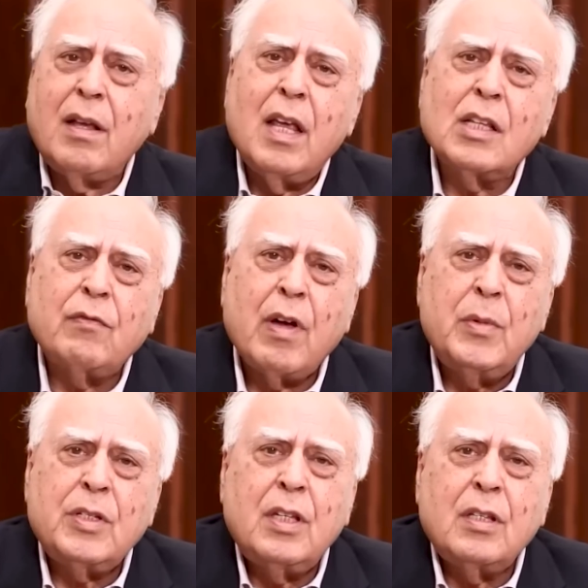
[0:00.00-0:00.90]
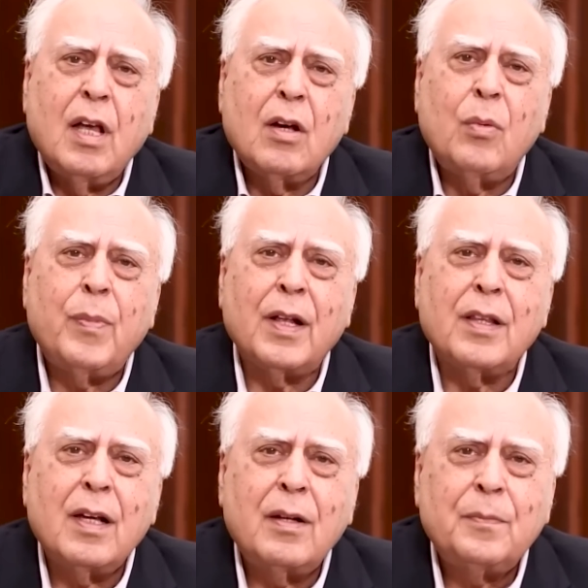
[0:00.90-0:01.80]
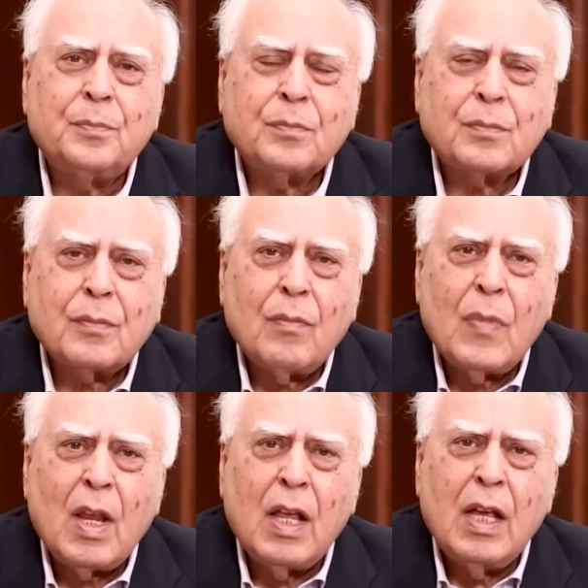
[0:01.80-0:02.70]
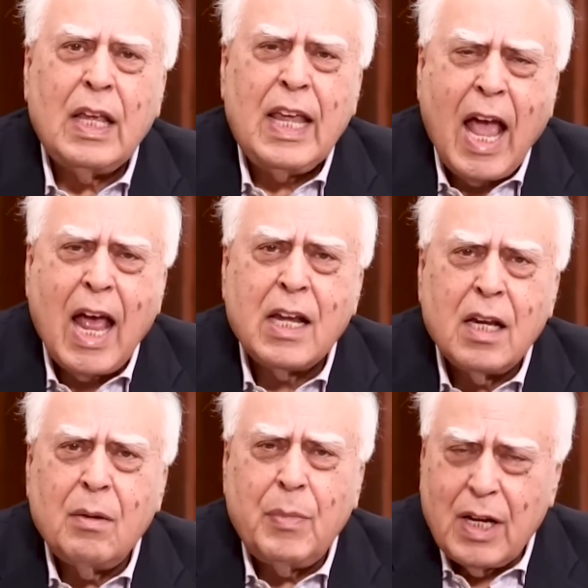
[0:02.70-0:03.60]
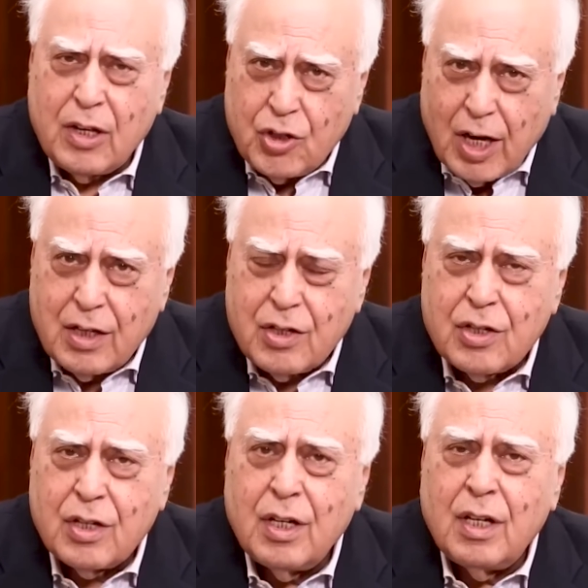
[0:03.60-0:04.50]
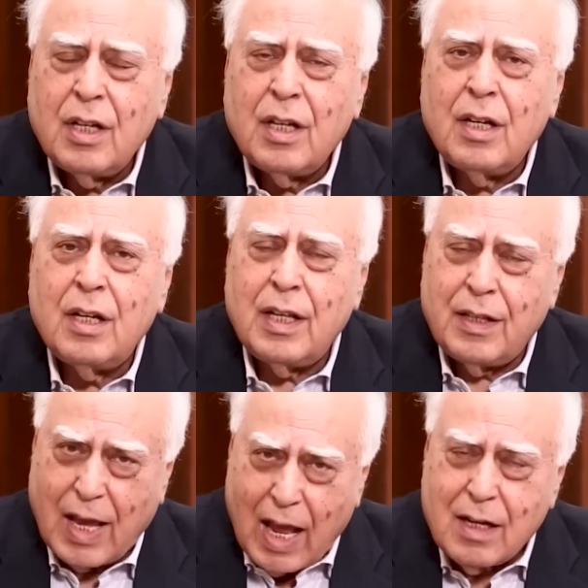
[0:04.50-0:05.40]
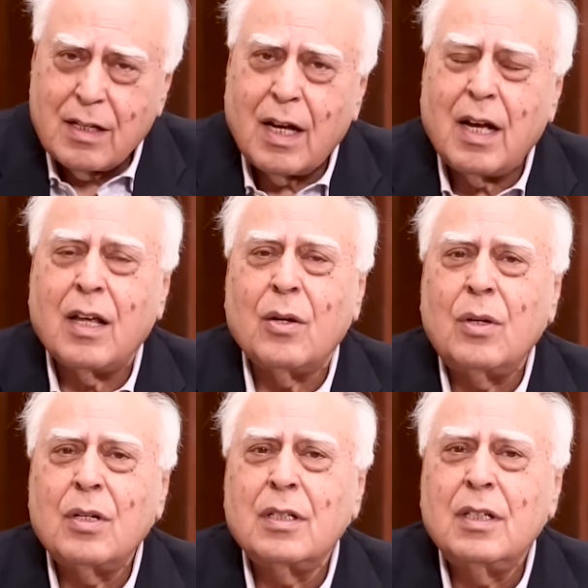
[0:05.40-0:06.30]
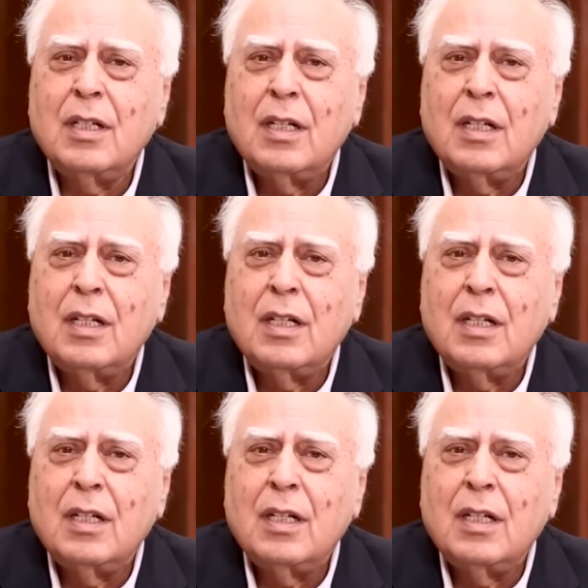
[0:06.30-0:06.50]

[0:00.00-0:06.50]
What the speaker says: the case of Abhijit Gangopadhyay, he had been a judge in the Calcutta High Court